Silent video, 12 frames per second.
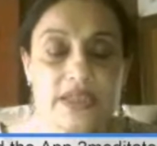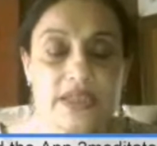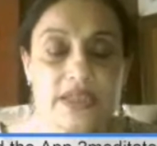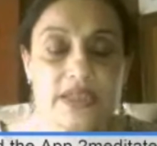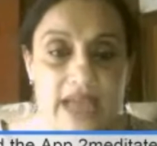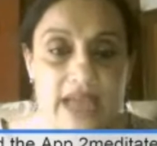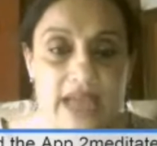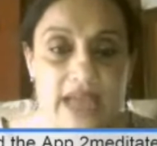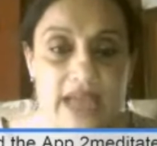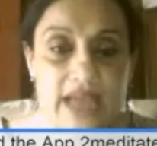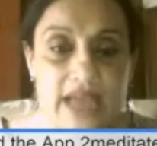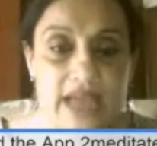Today
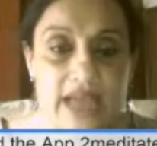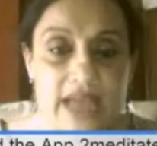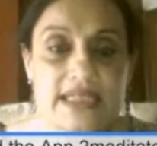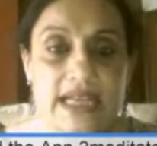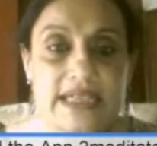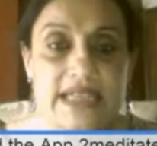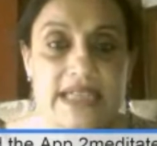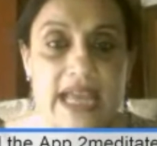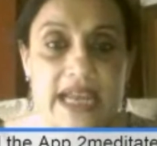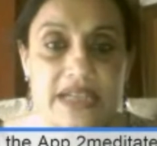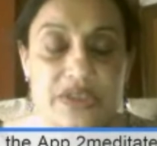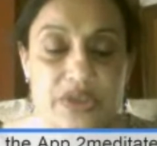is
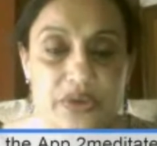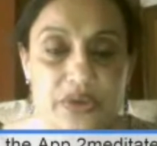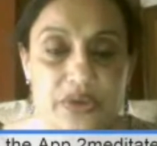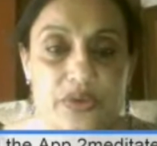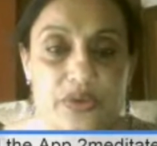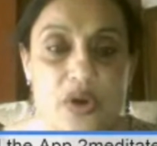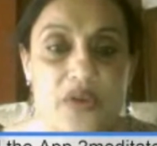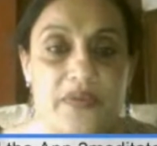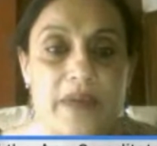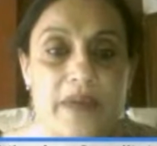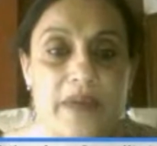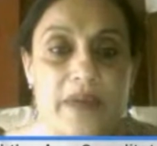day 2 of
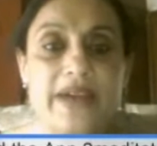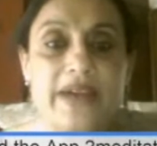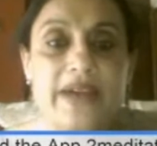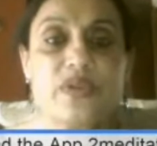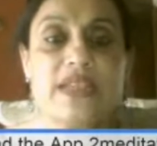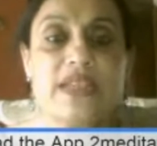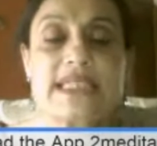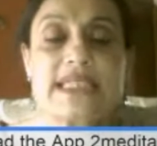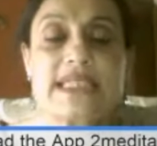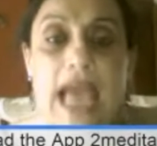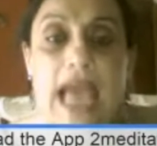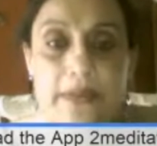my mindfulness
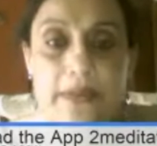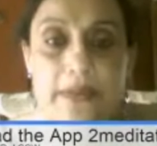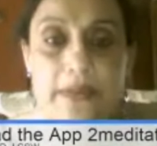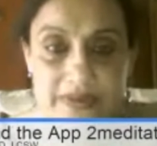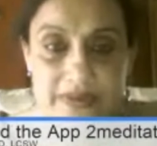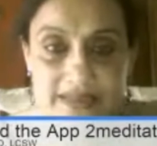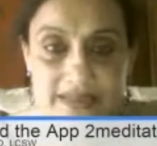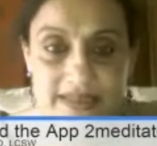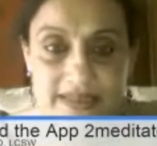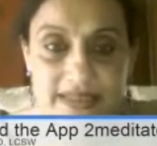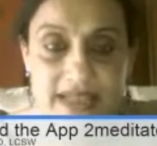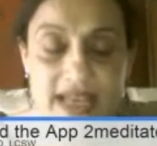camp.
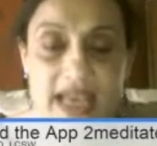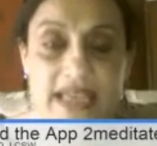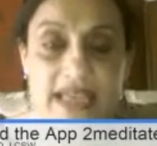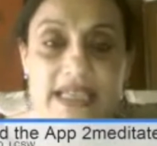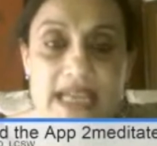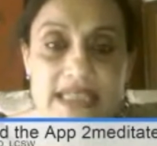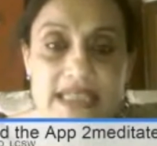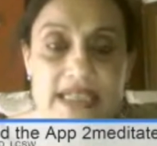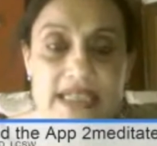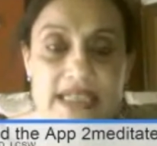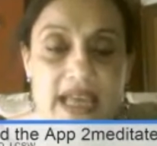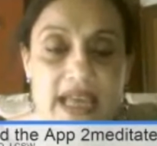
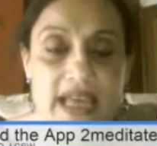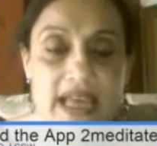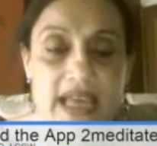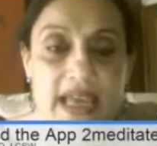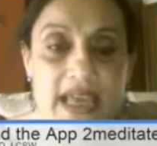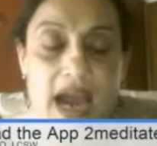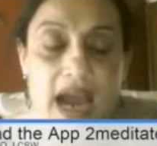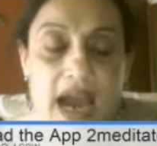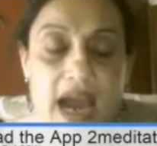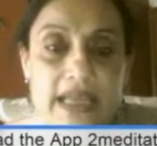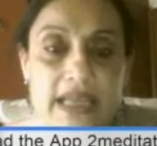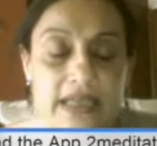Yesterday,
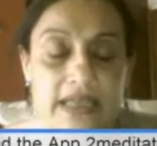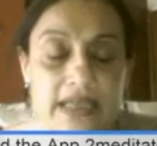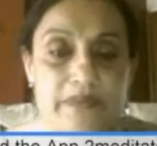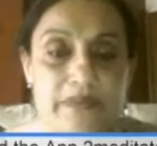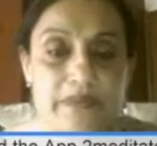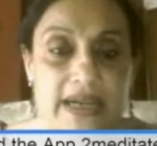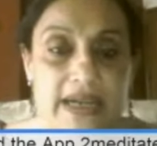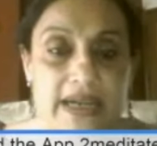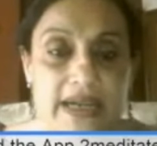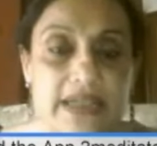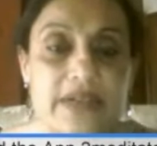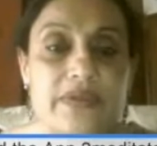I
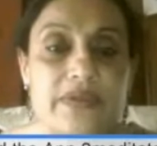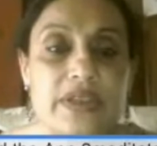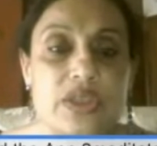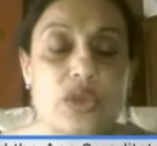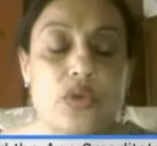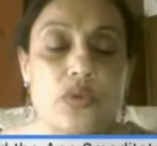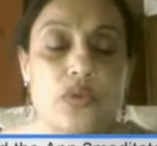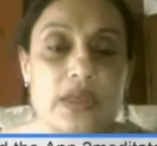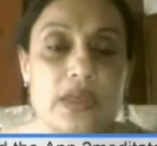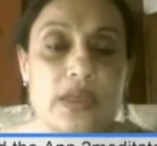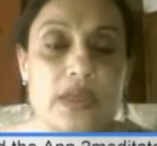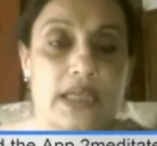meditated with you
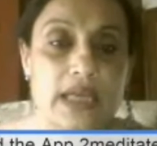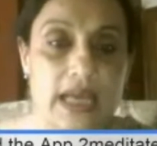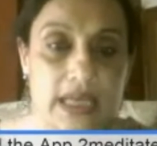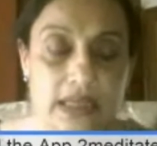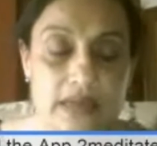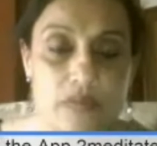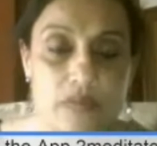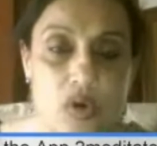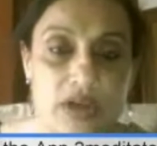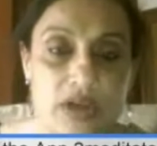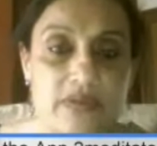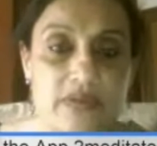in the
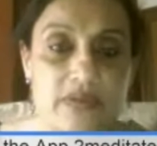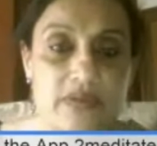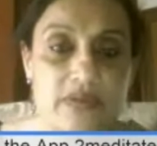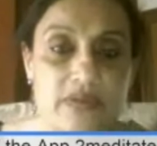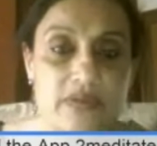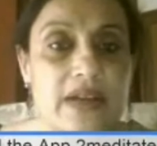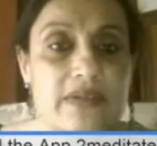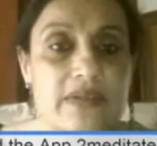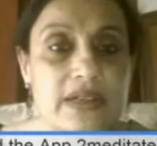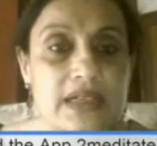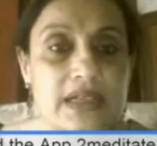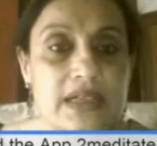morning for half an
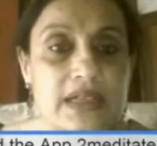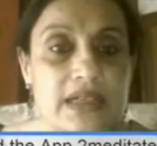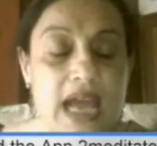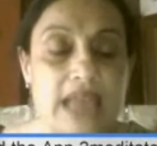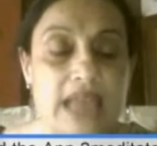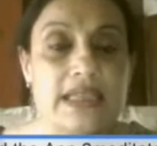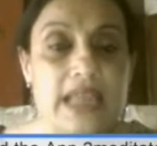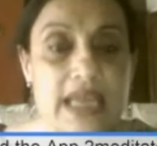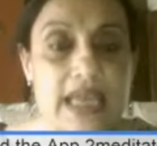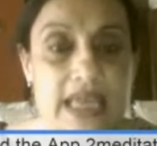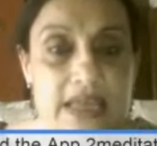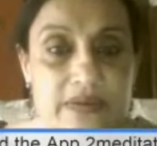hour and in
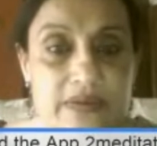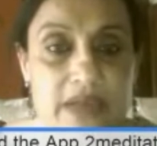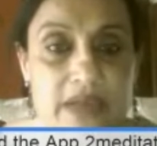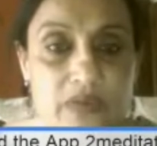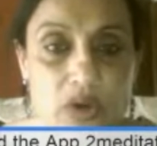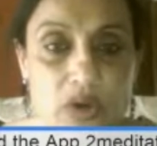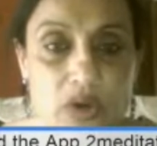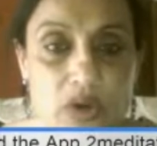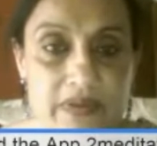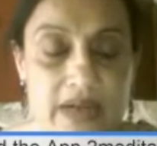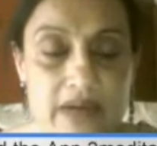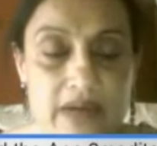the evening for half
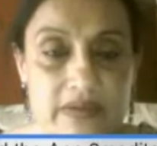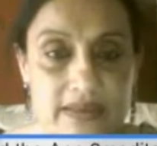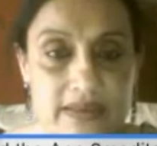an hour.